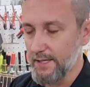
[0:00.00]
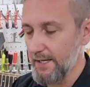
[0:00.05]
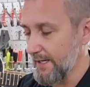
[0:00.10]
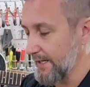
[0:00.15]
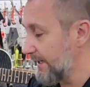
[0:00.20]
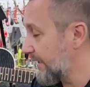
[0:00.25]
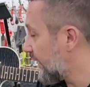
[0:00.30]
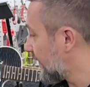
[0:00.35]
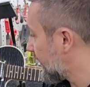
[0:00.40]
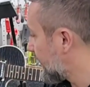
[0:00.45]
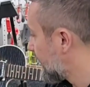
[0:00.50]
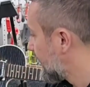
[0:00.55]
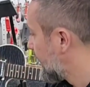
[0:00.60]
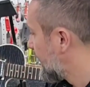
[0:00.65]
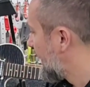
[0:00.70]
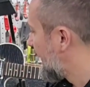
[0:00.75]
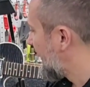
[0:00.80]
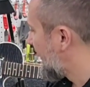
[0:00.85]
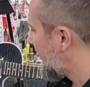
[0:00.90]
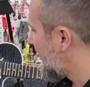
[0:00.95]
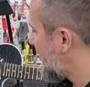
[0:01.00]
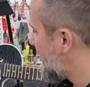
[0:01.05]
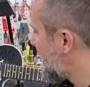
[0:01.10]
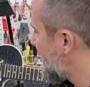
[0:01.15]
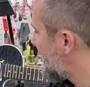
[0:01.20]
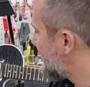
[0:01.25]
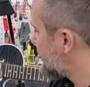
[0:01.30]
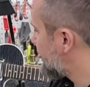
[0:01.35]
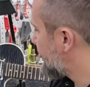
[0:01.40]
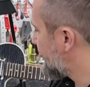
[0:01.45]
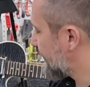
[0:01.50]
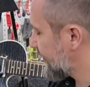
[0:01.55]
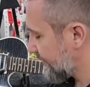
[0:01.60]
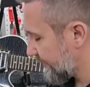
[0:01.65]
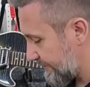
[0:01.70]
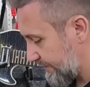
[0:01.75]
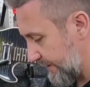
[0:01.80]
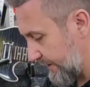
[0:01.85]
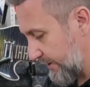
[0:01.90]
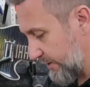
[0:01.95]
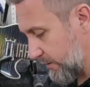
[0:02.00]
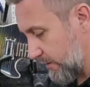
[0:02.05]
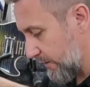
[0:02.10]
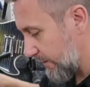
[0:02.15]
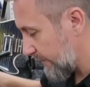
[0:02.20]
and I have video